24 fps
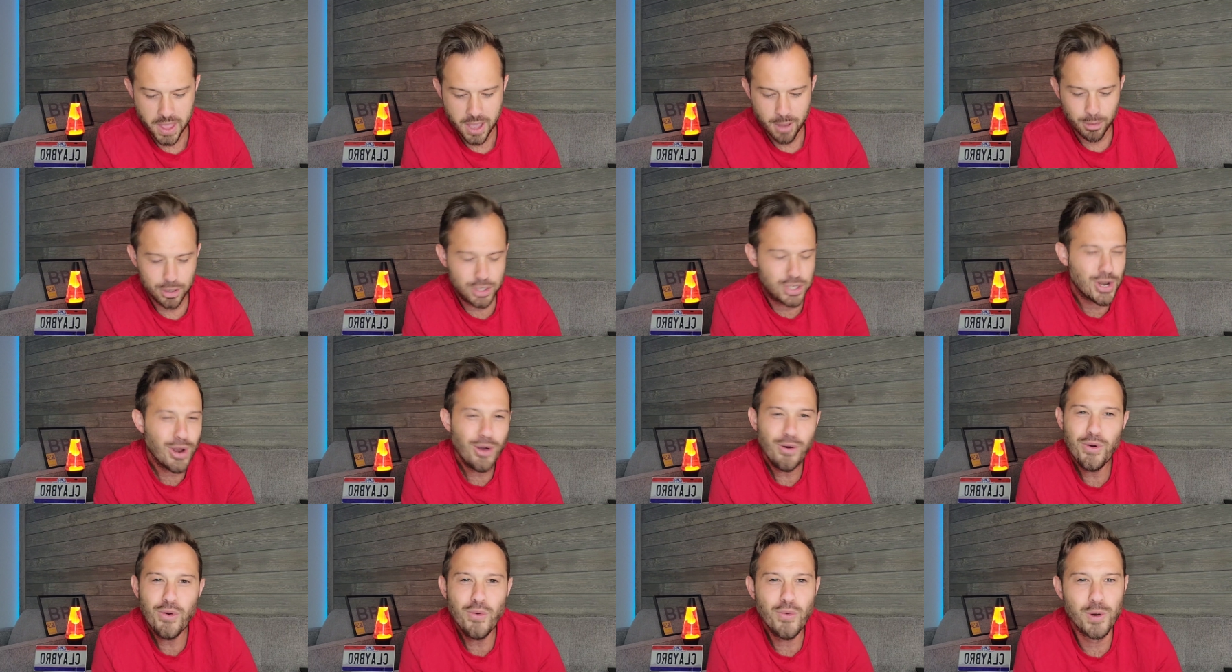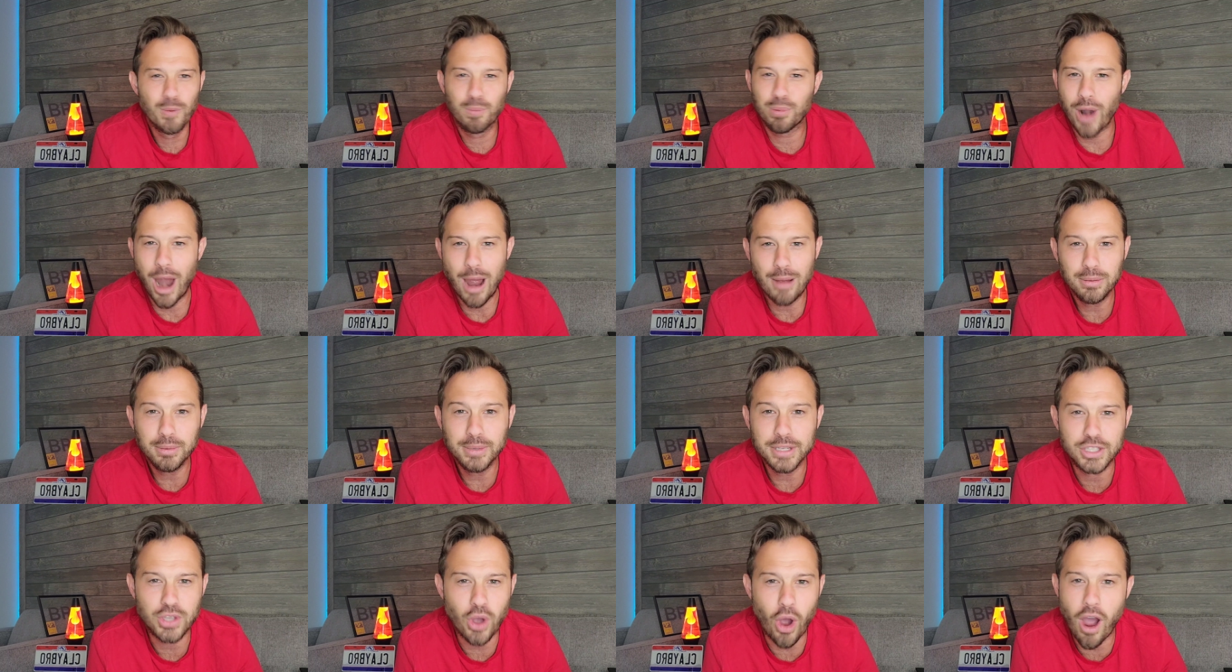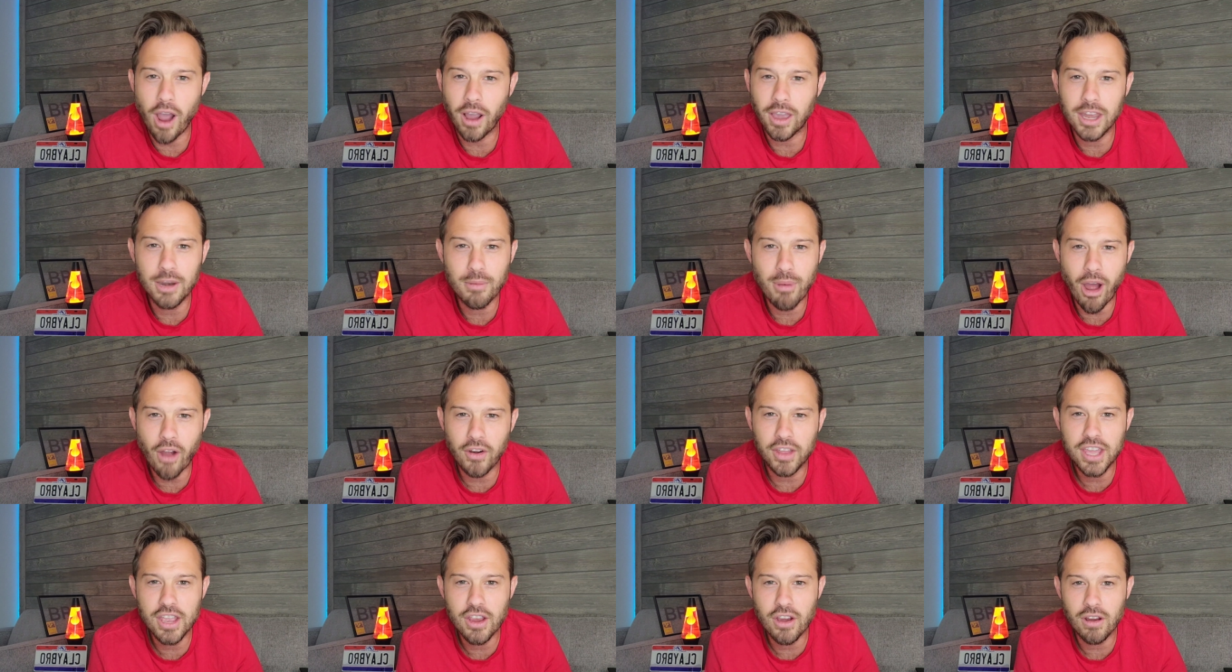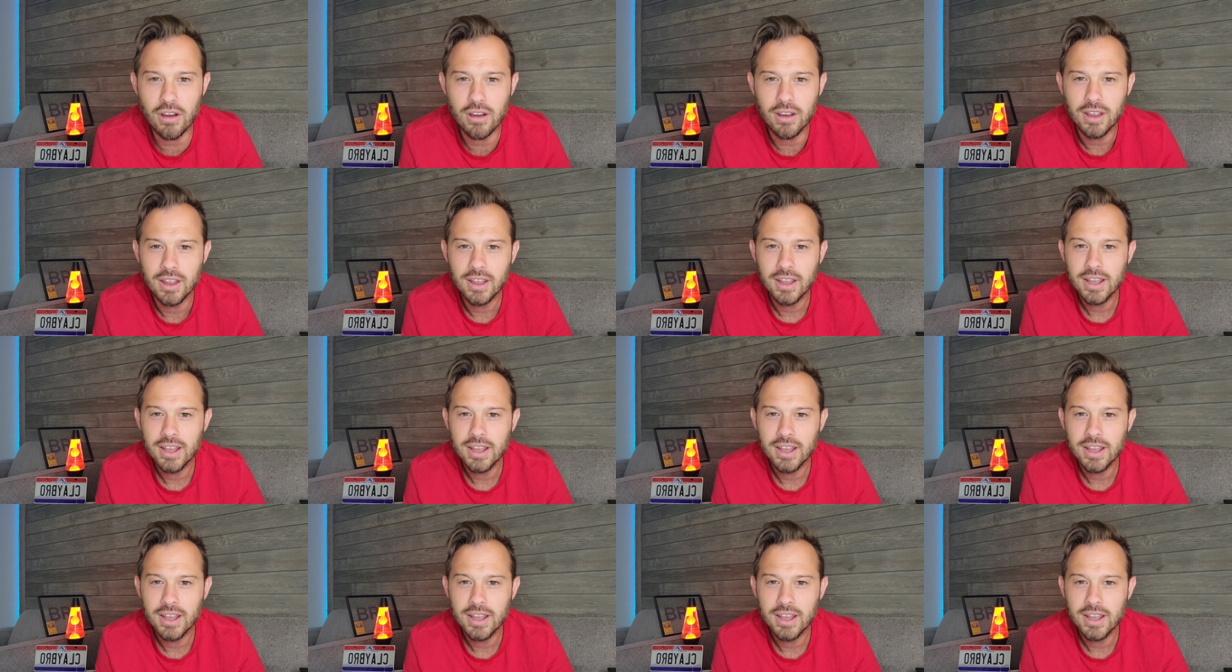But you know who we're probably talking about here?